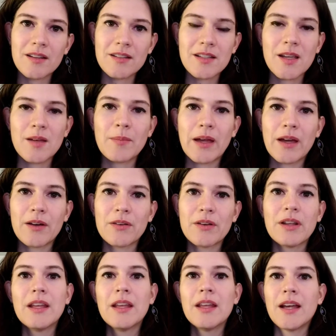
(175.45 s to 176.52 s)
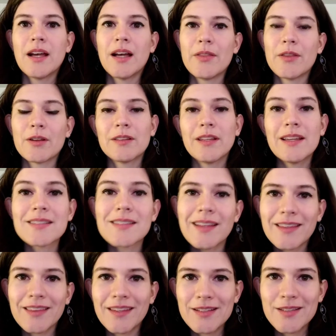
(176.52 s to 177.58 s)
to come out. They're less
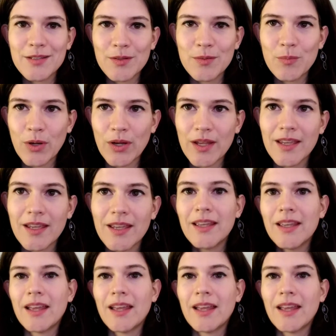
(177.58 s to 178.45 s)
likely to break,